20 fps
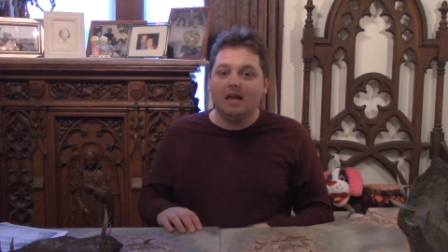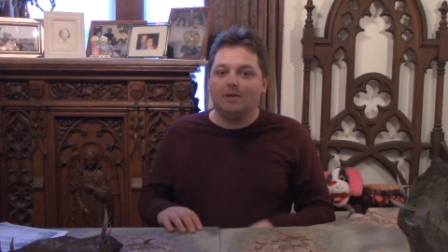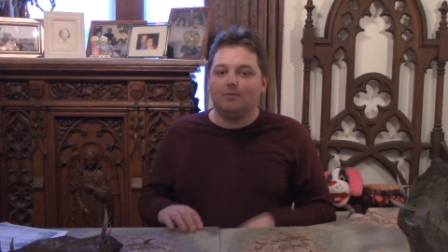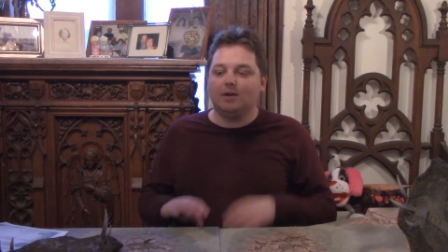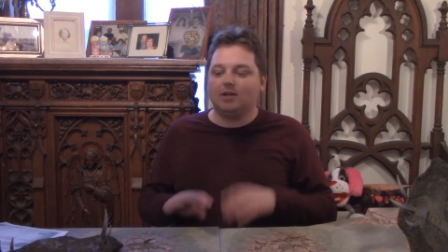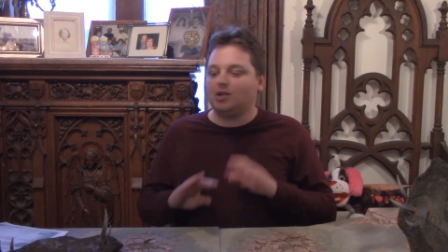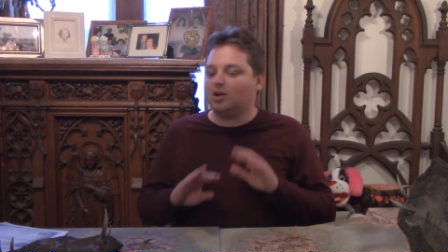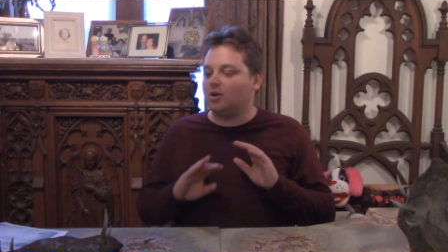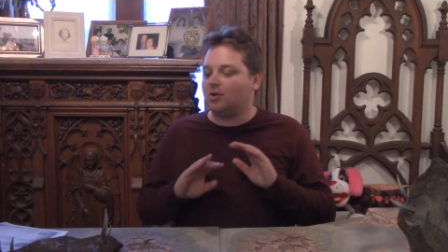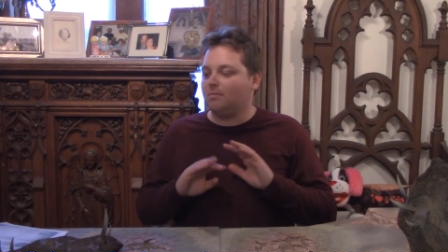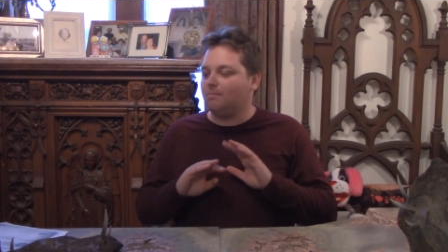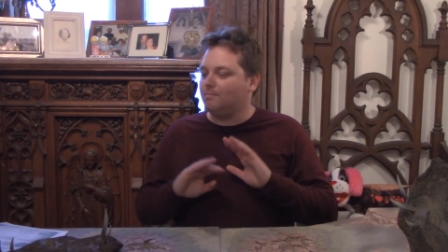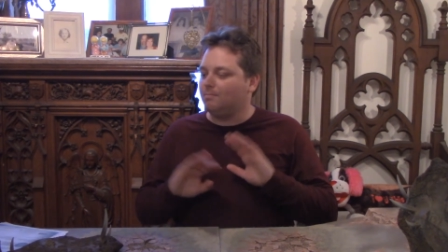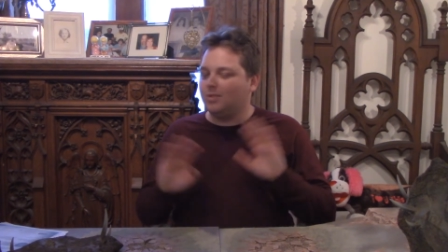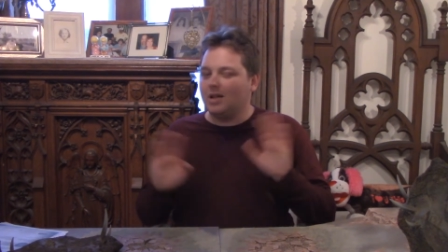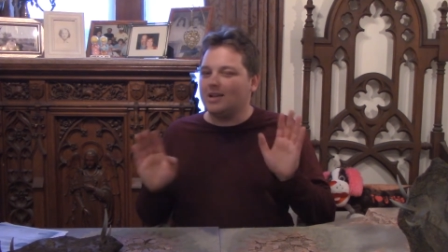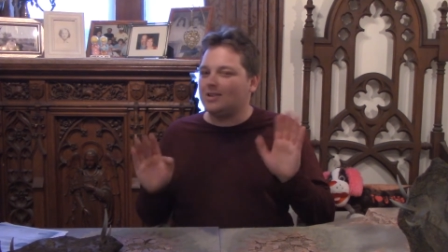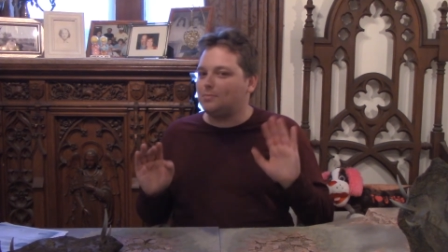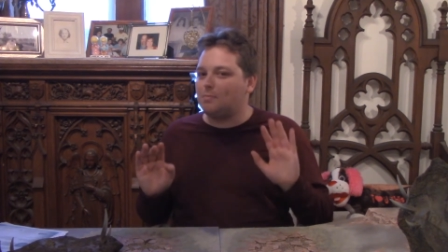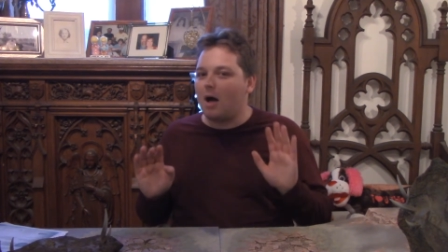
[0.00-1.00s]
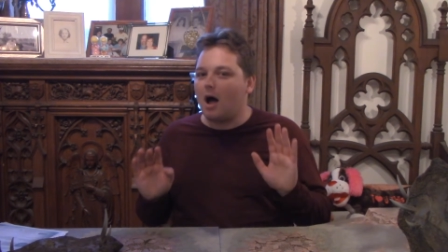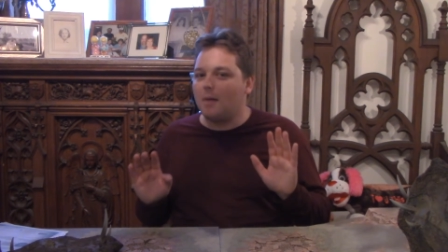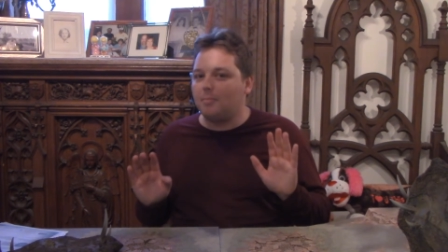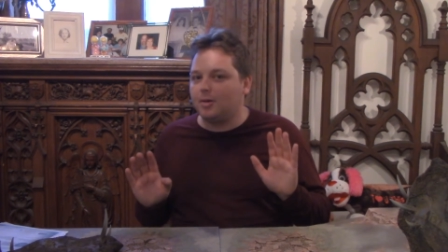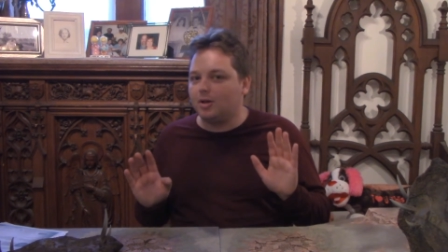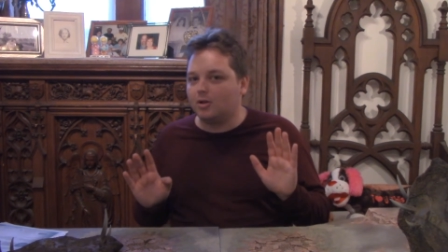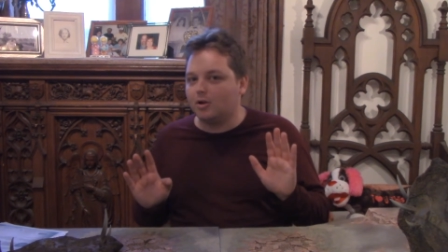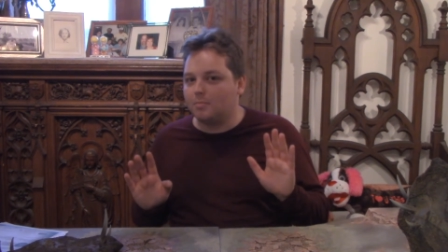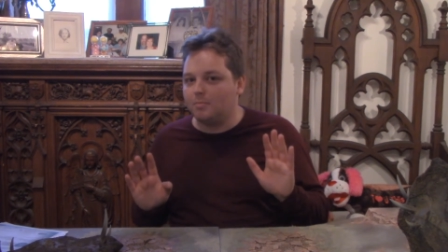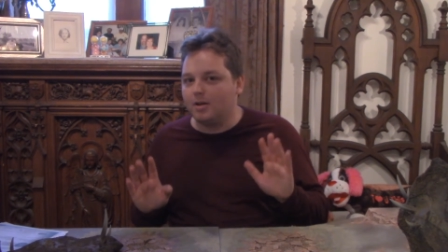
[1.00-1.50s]
which are less
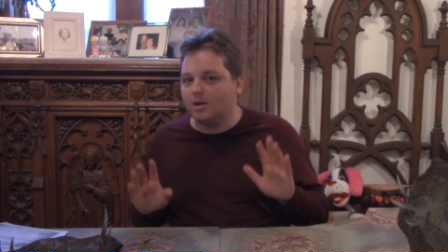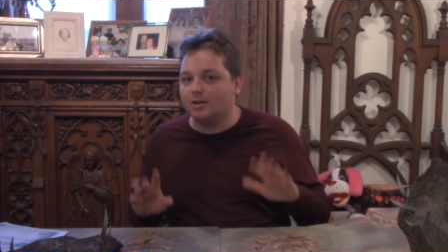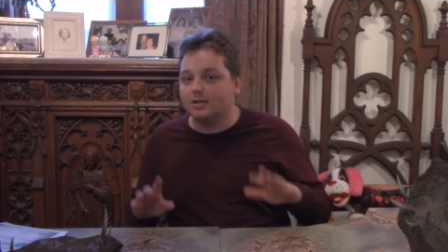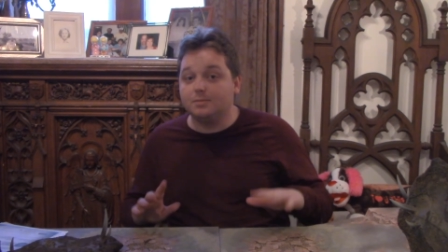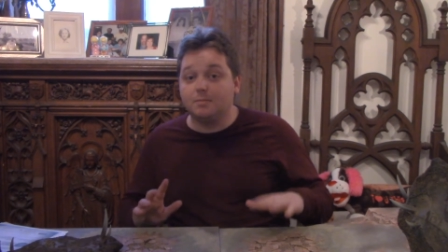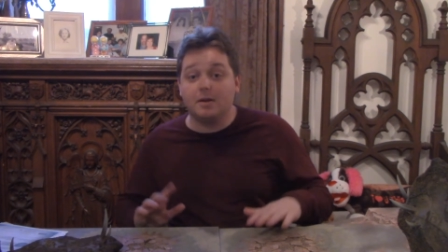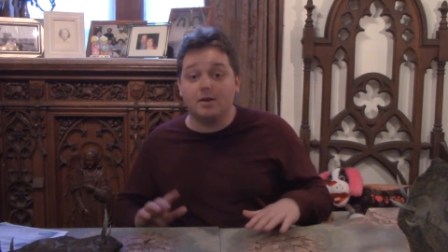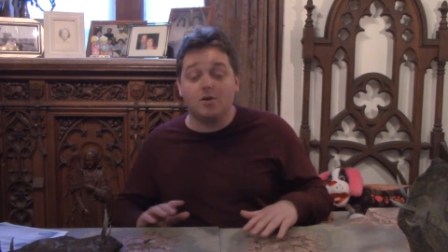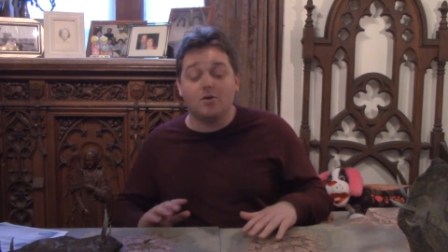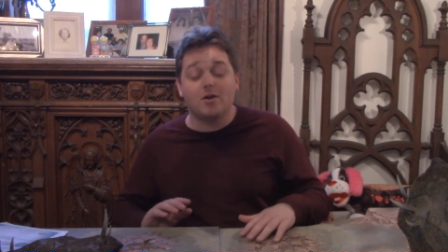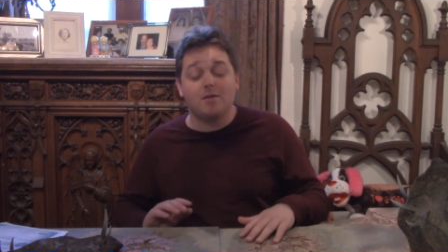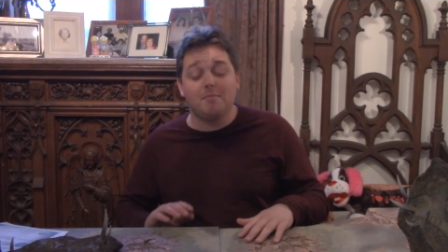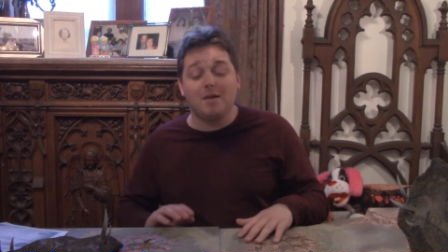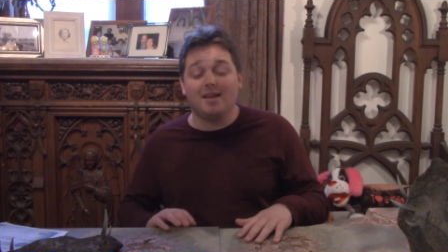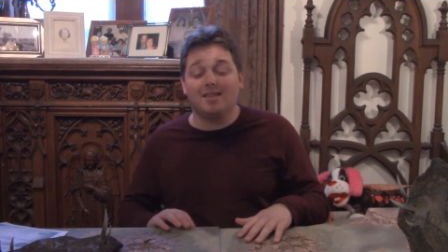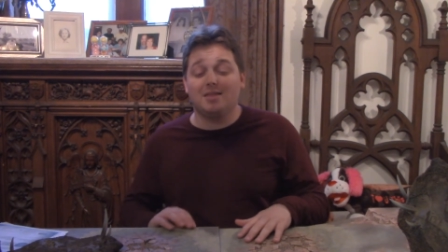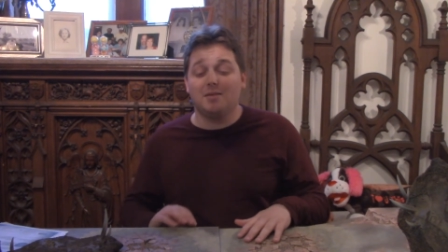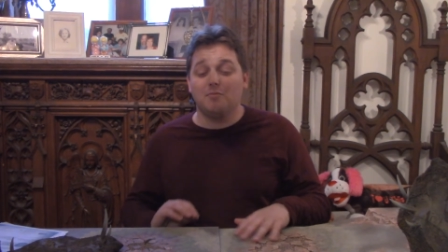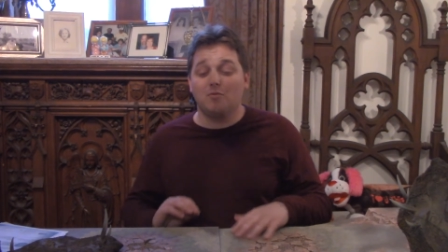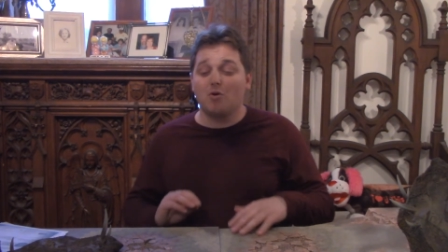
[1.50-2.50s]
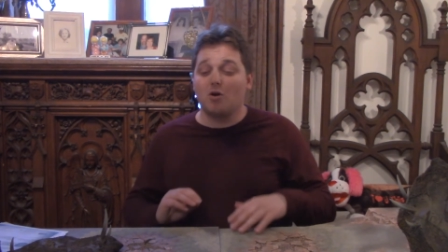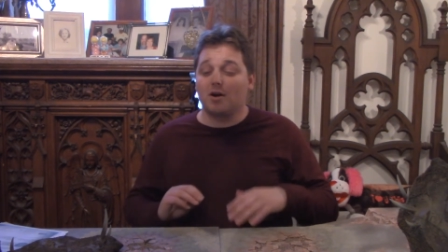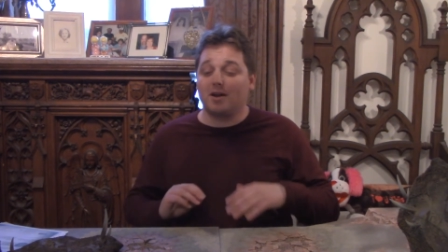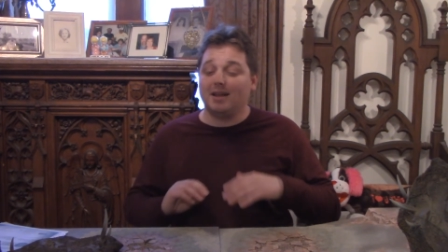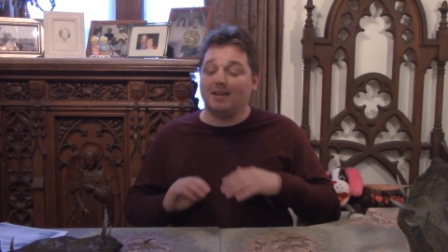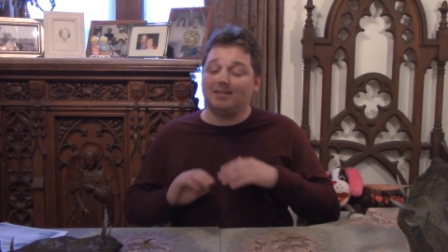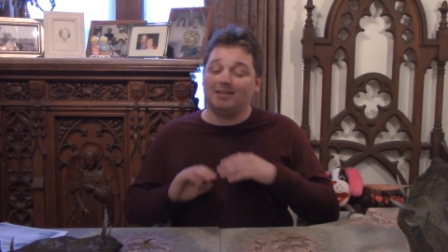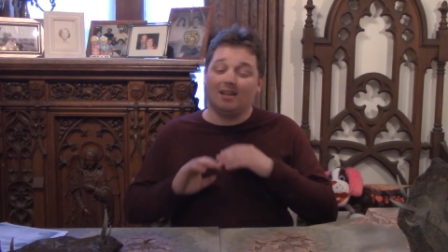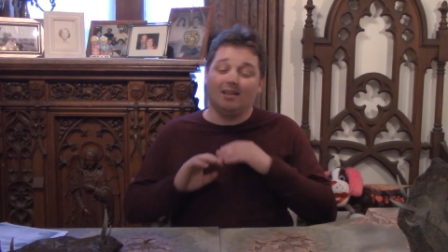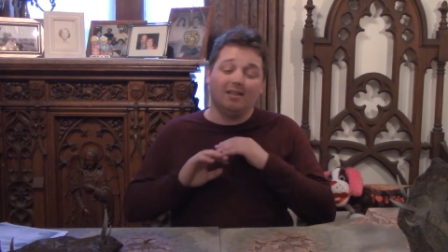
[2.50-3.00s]
popular builds, but you can make them work.
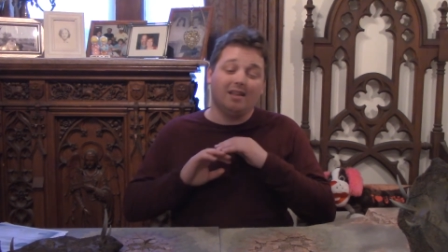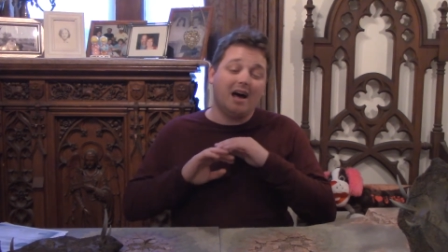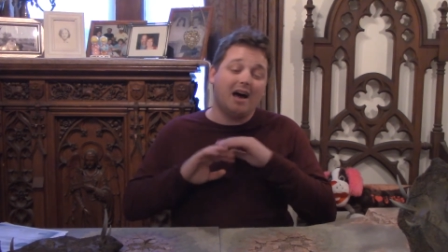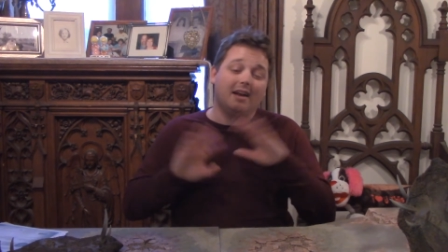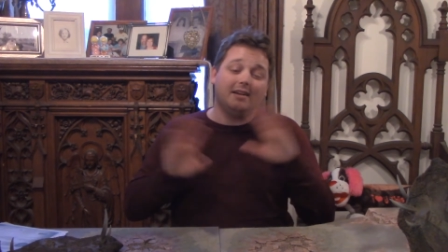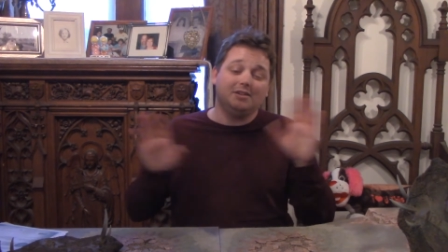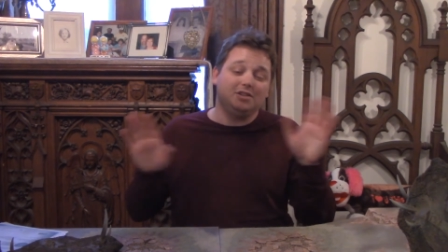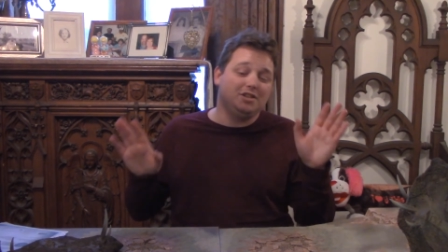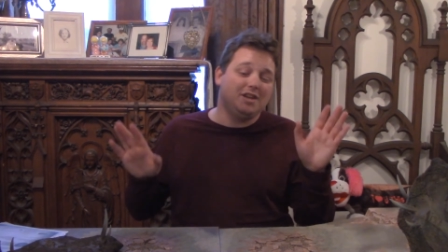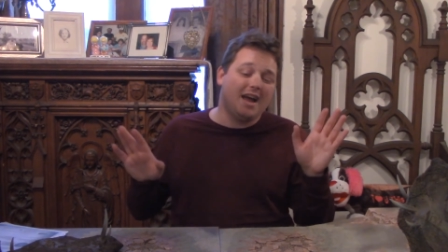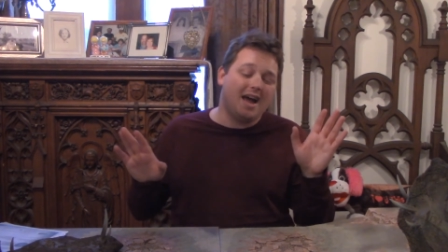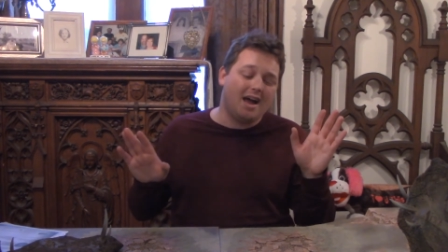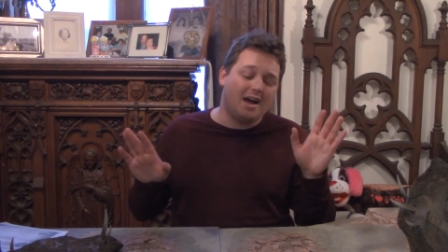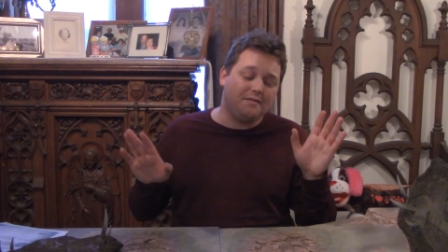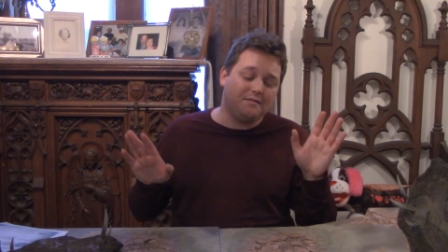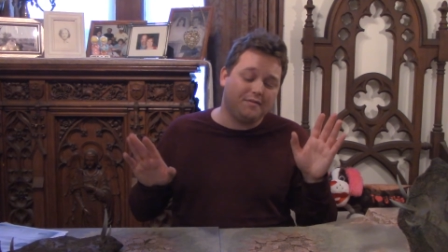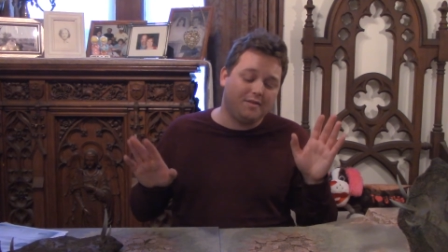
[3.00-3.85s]
It's a lot of chaff